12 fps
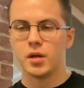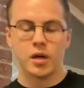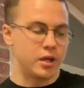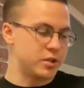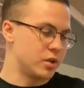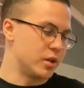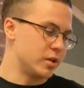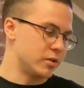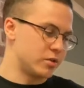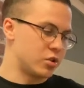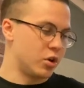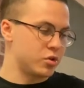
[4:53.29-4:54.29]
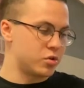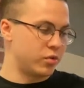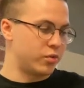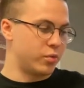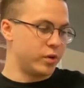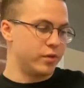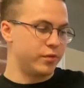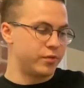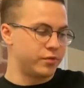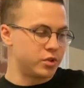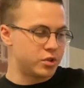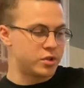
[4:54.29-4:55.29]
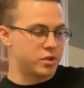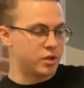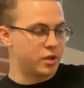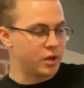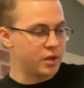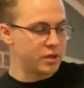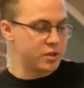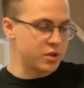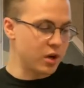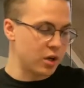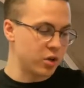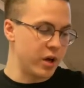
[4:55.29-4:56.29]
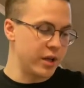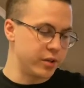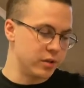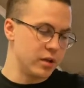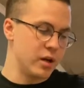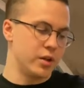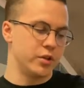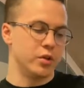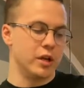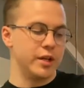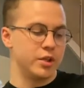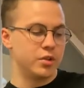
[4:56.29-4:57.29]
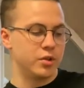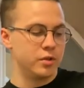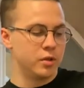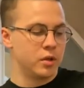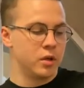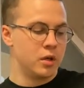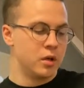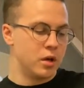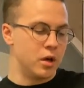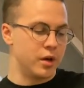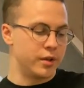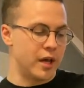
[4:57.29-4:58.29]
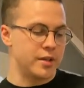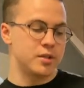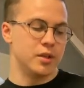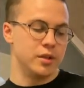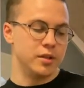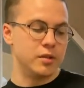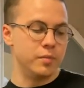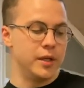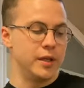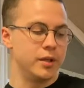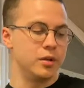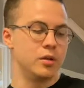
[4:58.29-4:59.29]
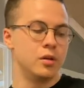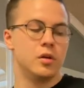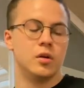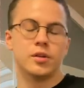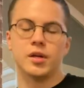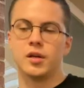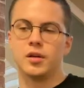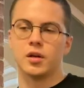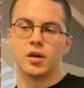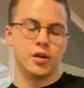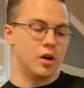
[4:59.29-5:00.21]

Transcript: It starts off with just a cycloannulation, that's the intermediate, then an